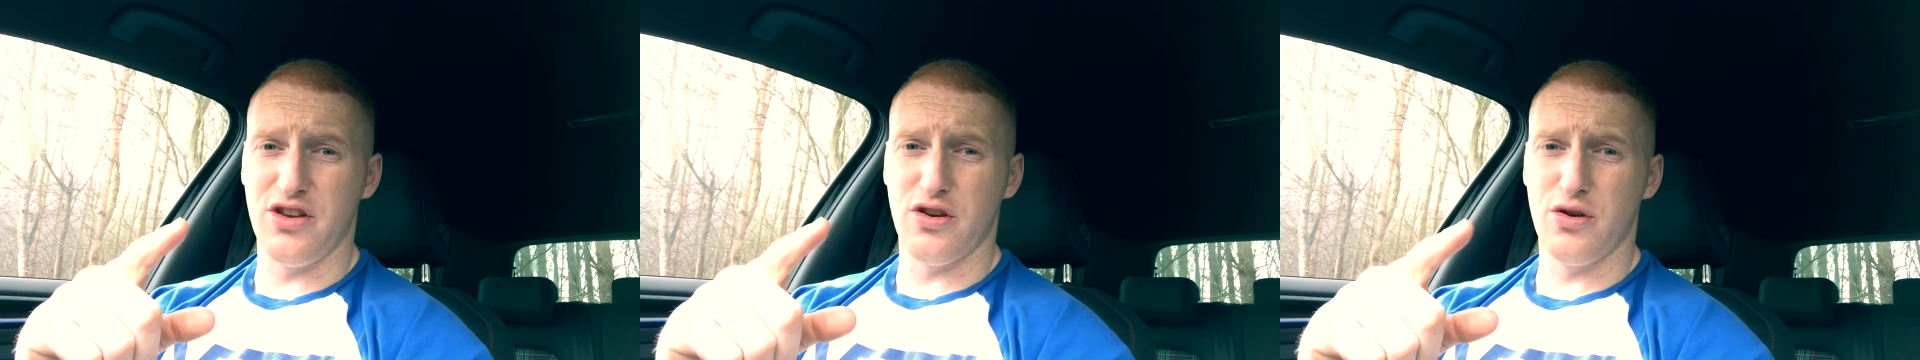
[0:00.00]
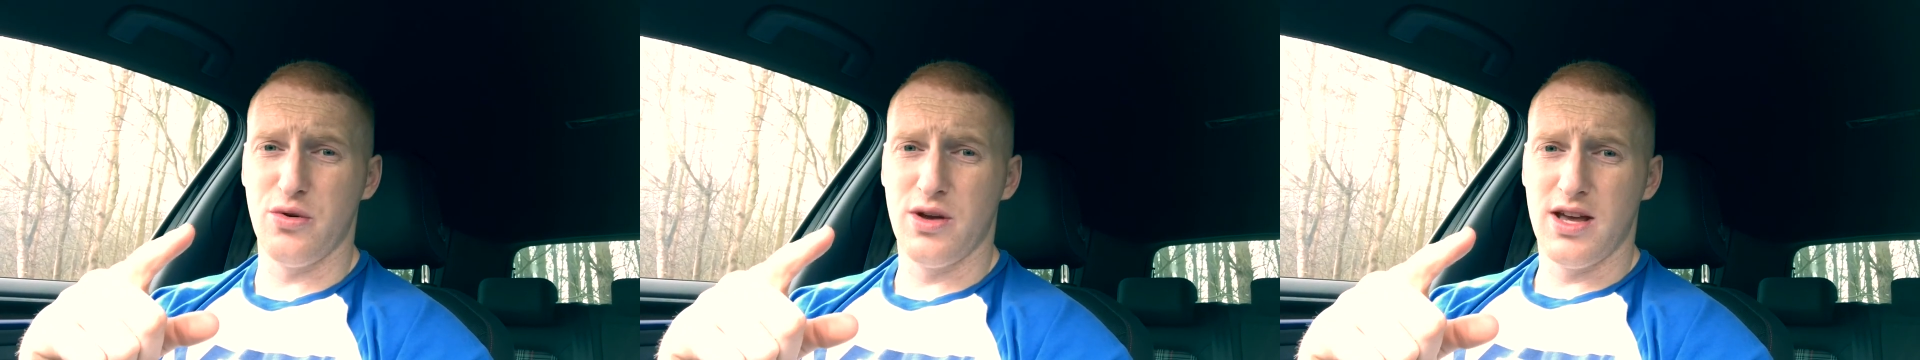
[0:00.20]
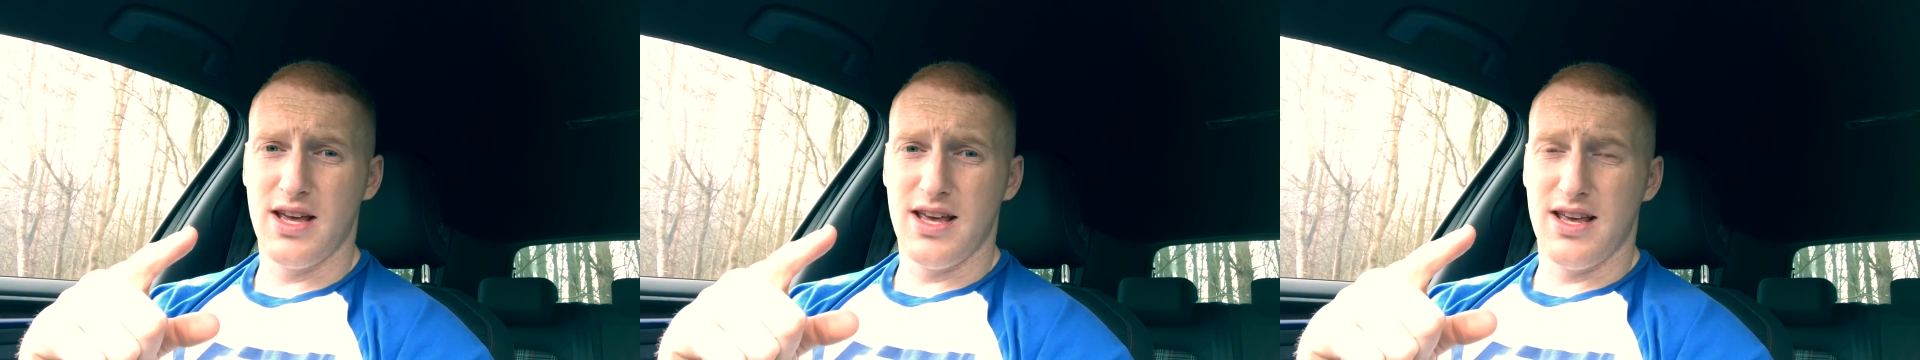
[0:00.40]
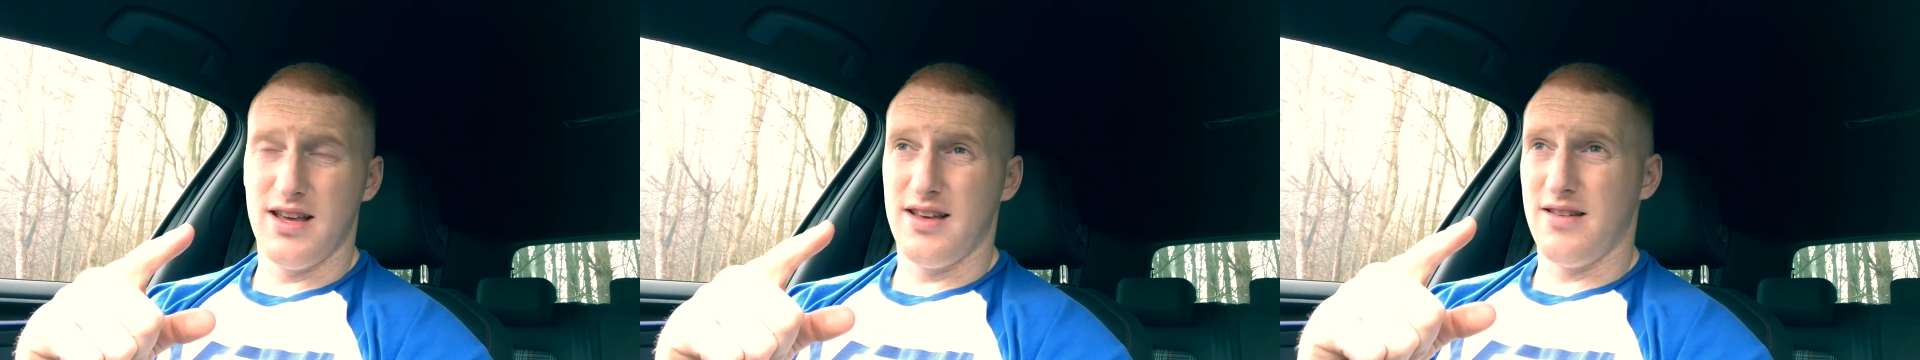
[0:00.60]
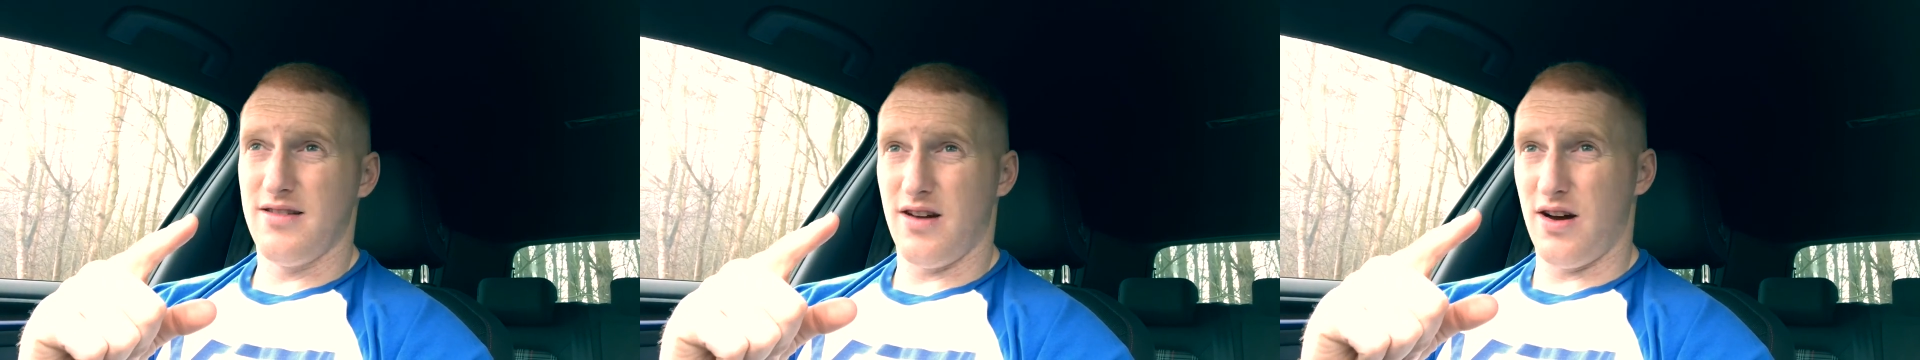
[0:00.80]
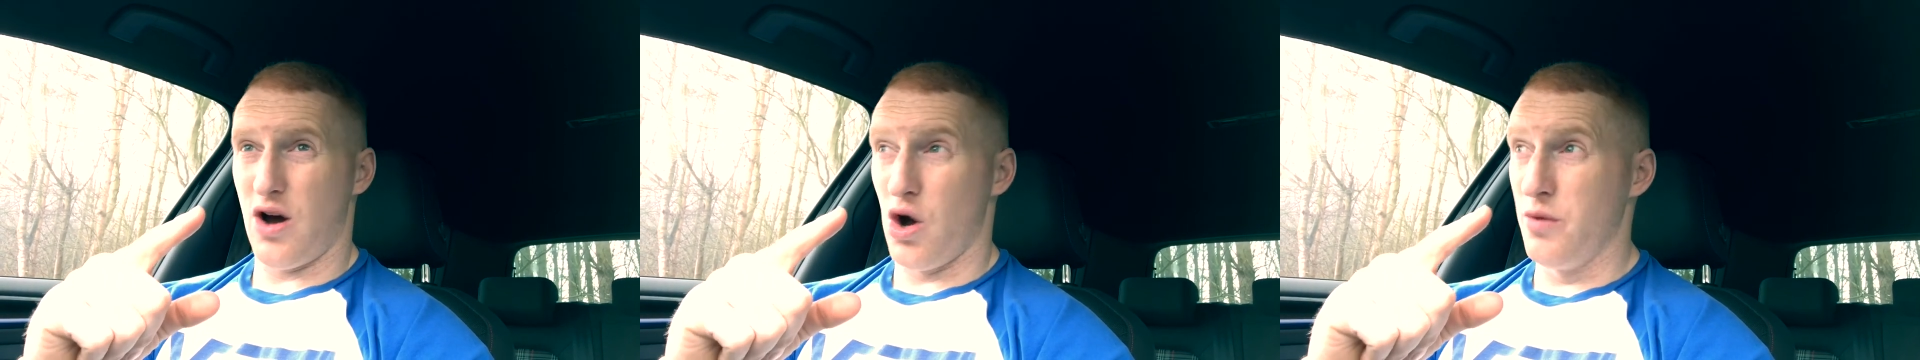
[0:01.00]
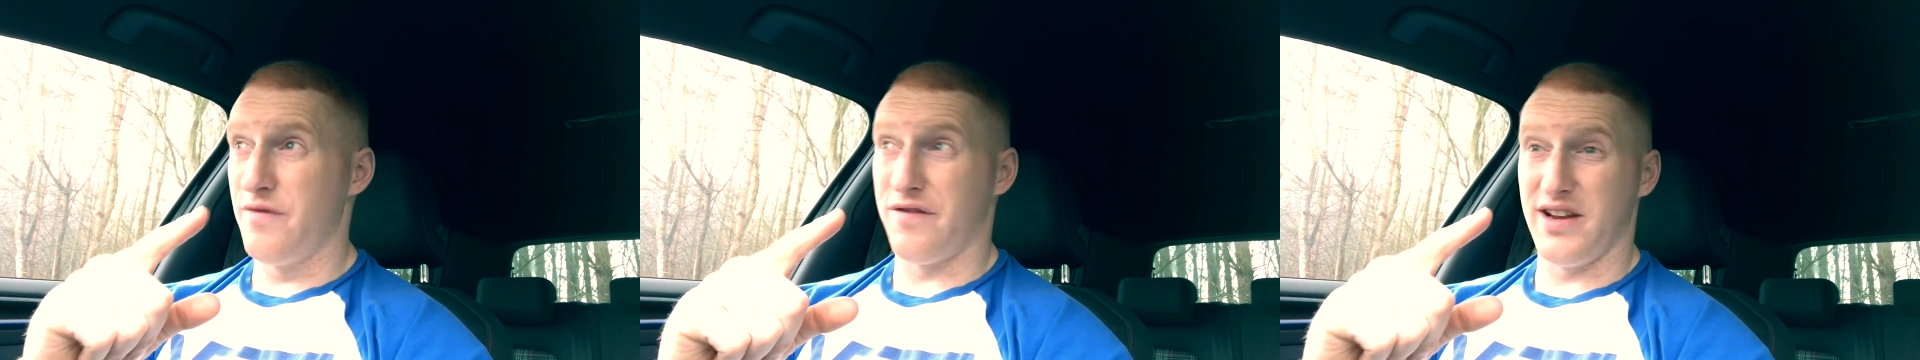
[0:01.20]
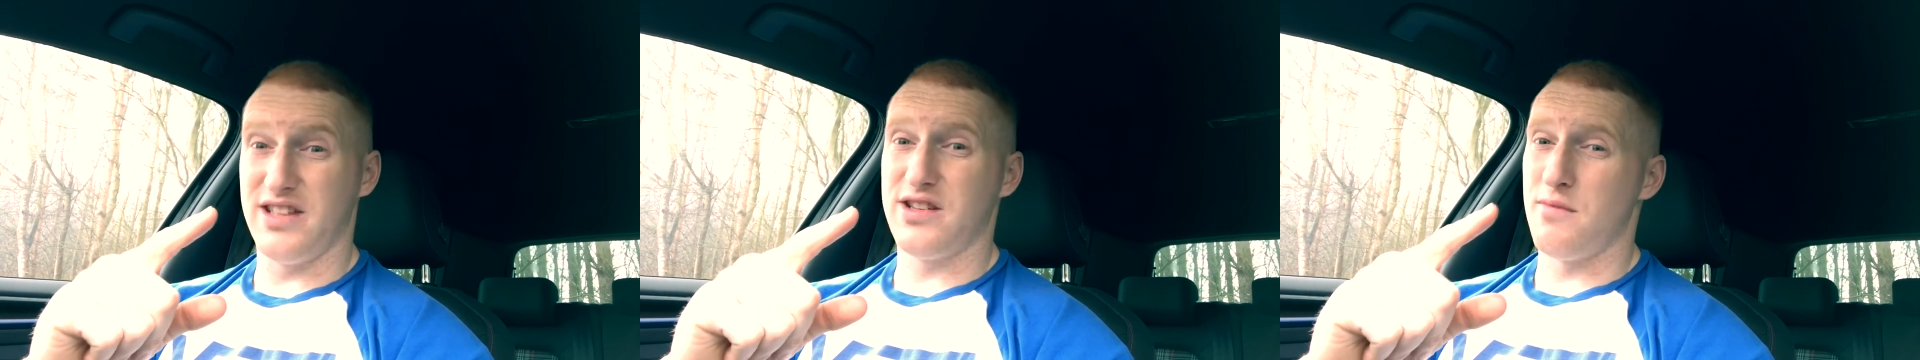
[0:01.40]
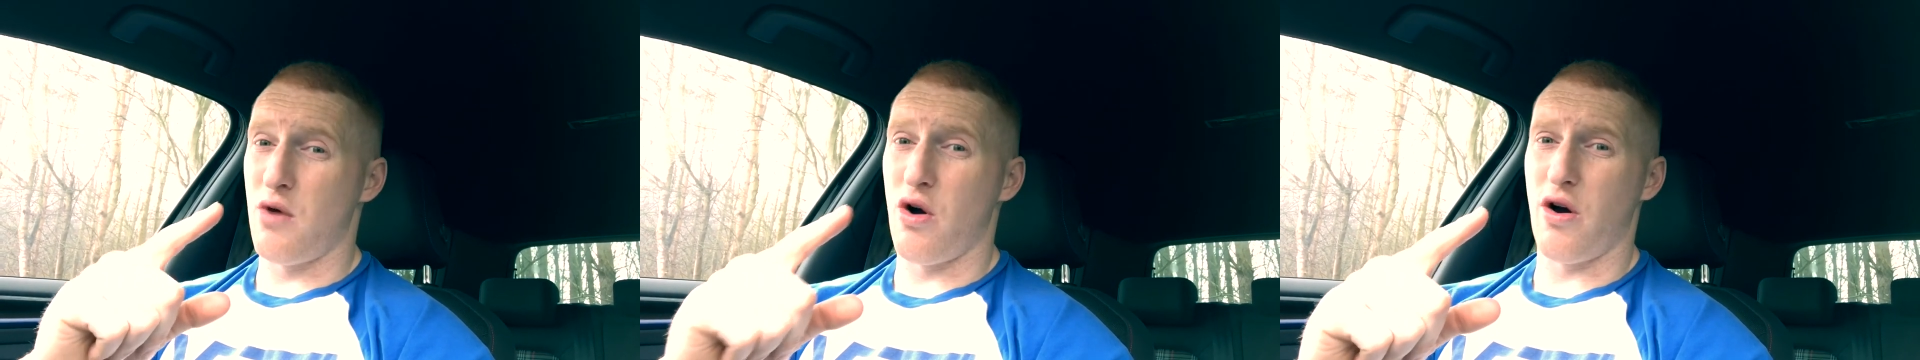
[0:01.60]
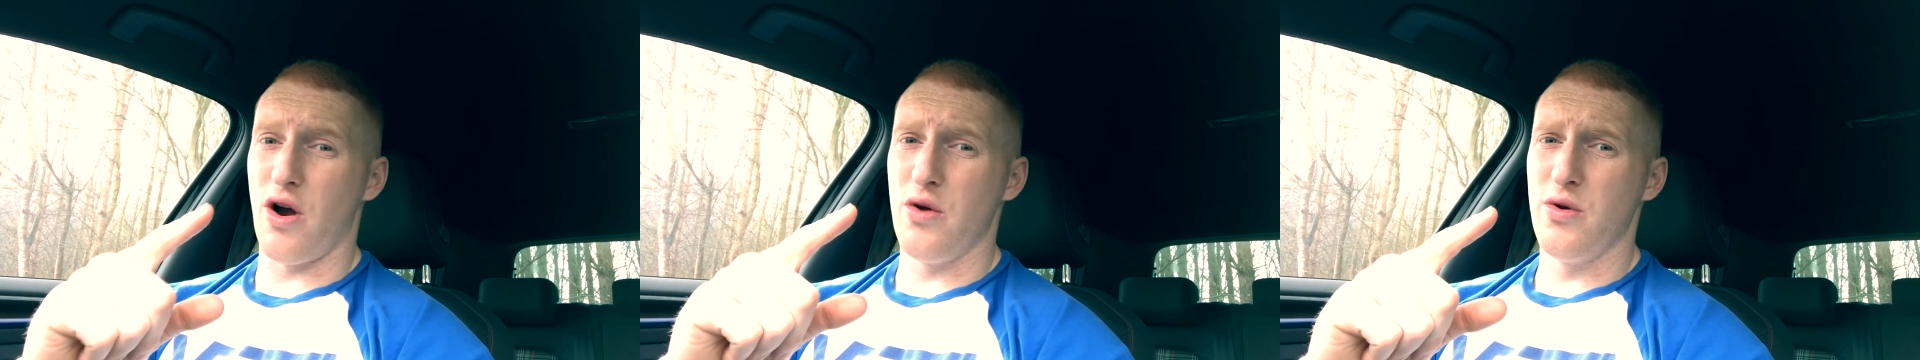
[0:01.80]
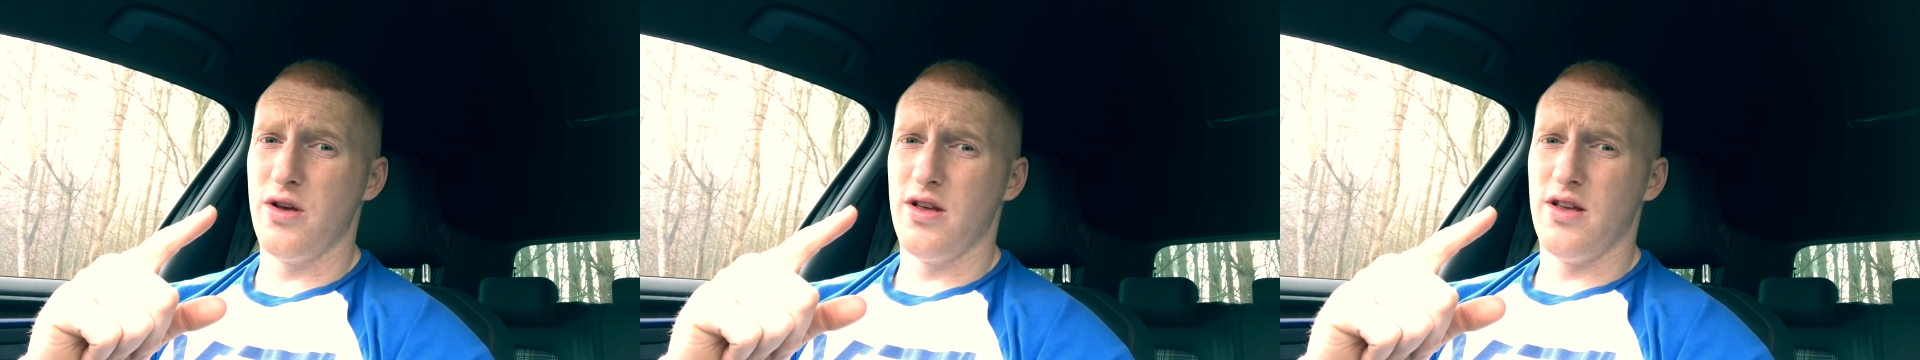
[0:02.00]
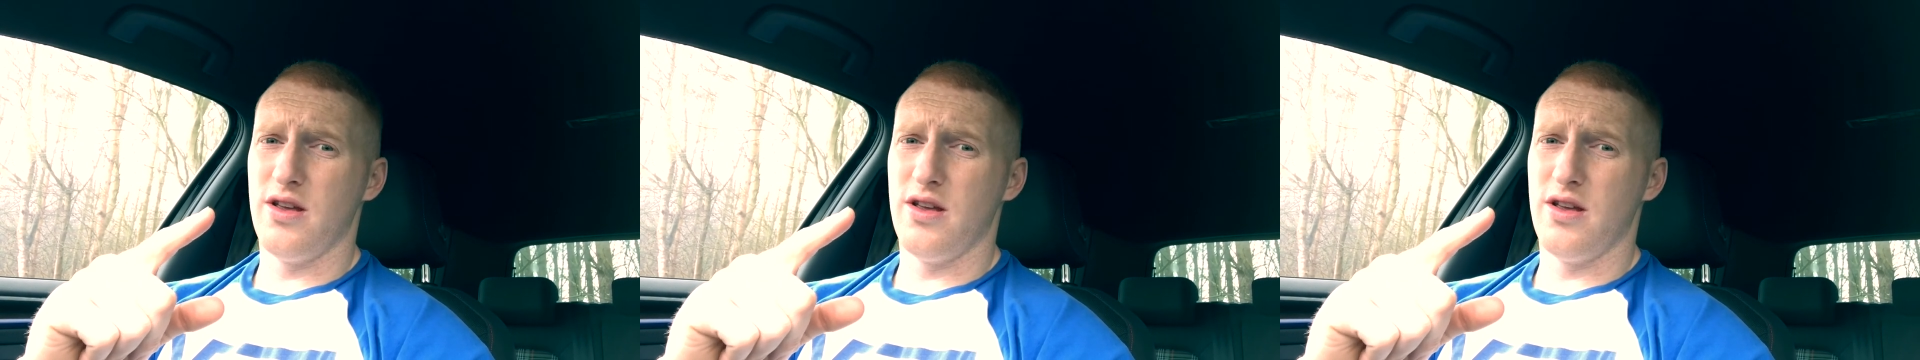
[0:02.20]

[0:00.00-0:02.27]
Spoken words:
you, hopefully tomorrow.